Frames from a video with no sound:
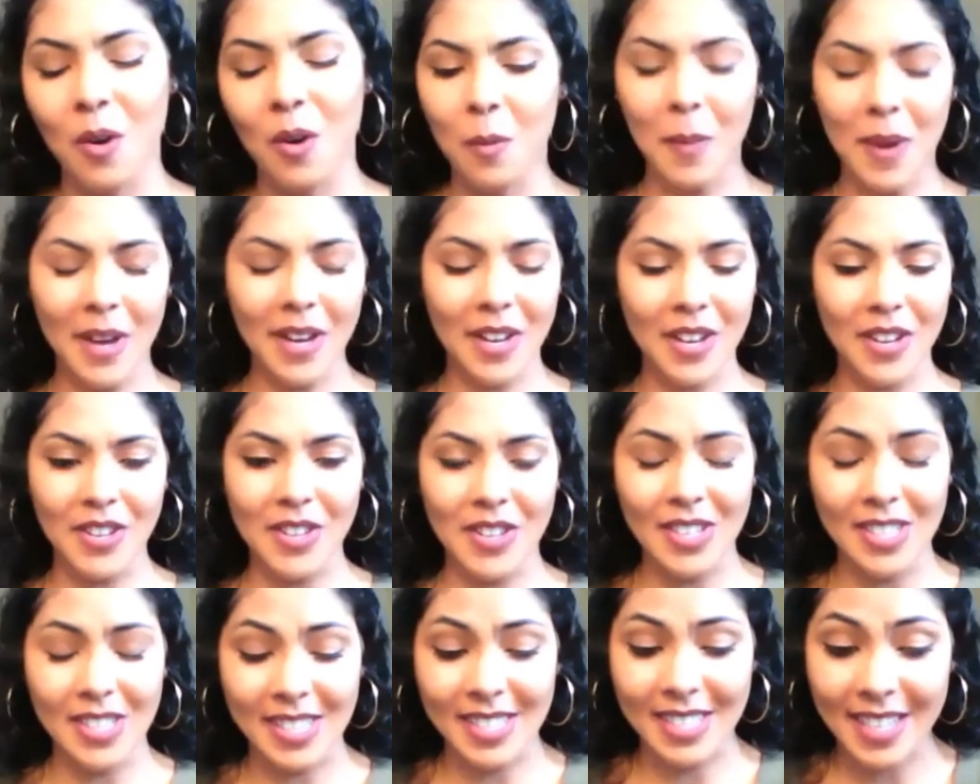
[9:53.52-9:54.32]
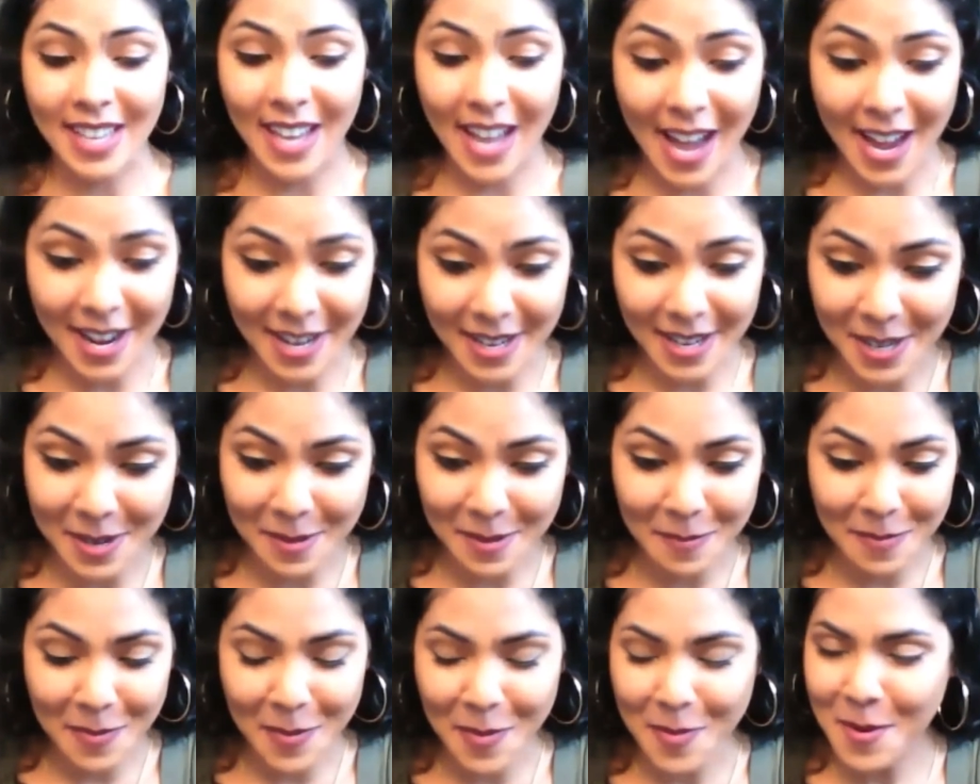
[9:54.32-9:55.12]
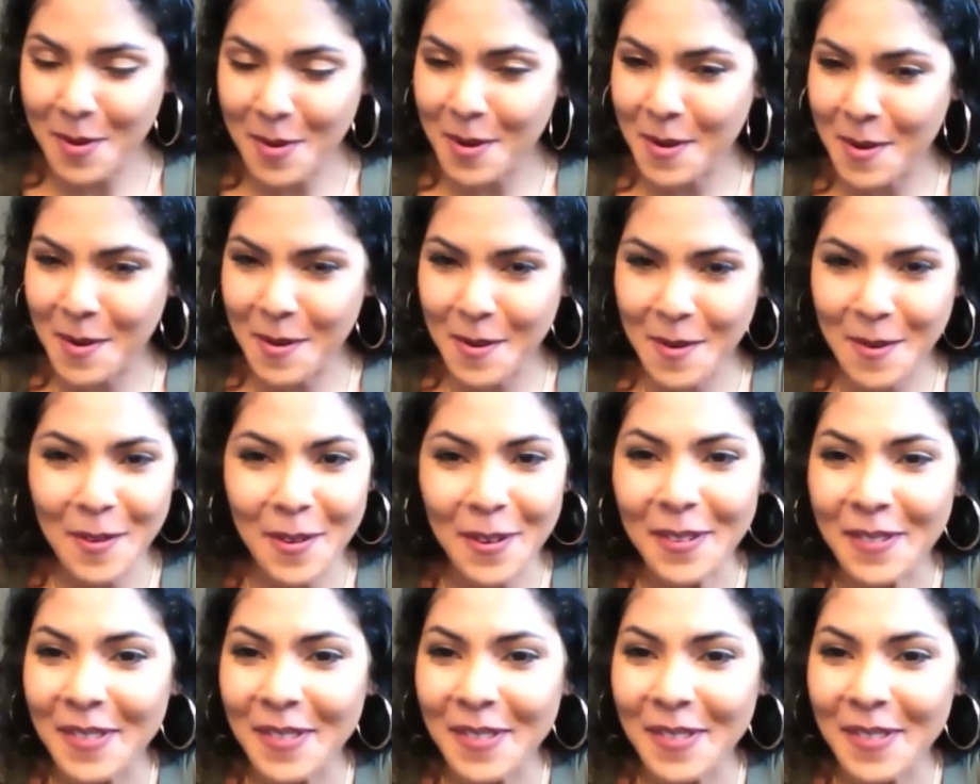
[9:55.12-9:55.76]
my goodness, the acne. Whew!